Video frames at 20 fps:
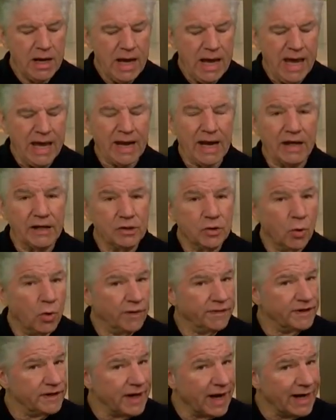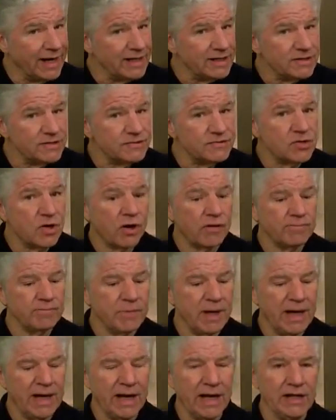And I'd go on the diet to starve
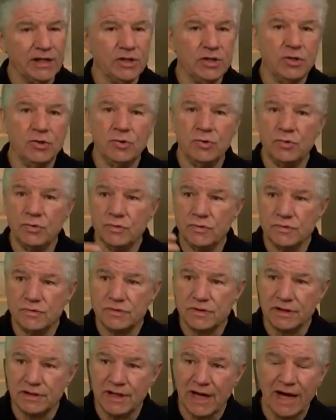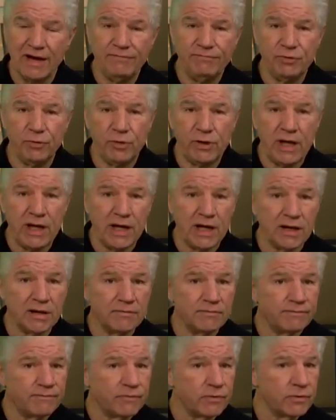them, and I'd use a
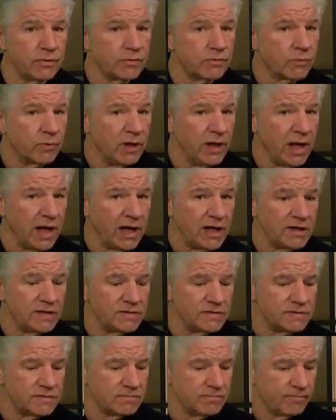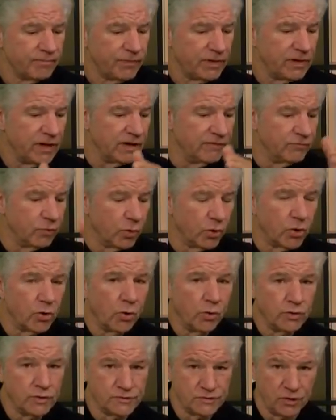Diflucan for three days, then
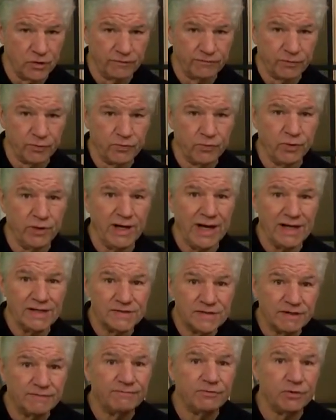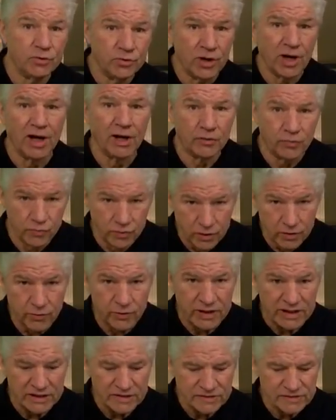voriconazole for three days, if your doctor
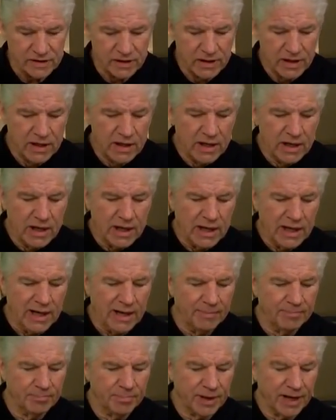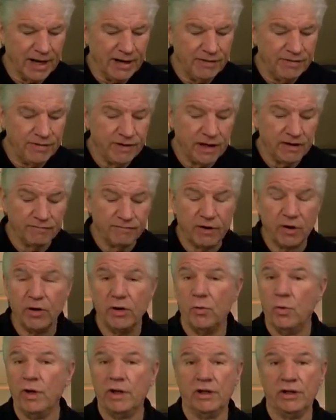agrees. Um, but I think very
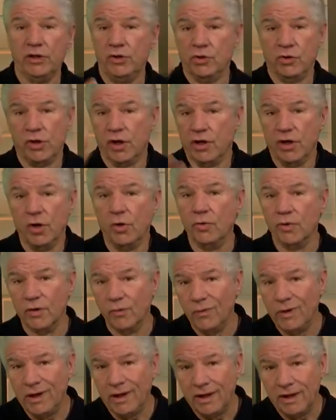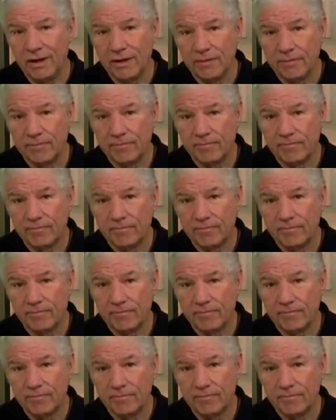quickly, you're gonna know in a week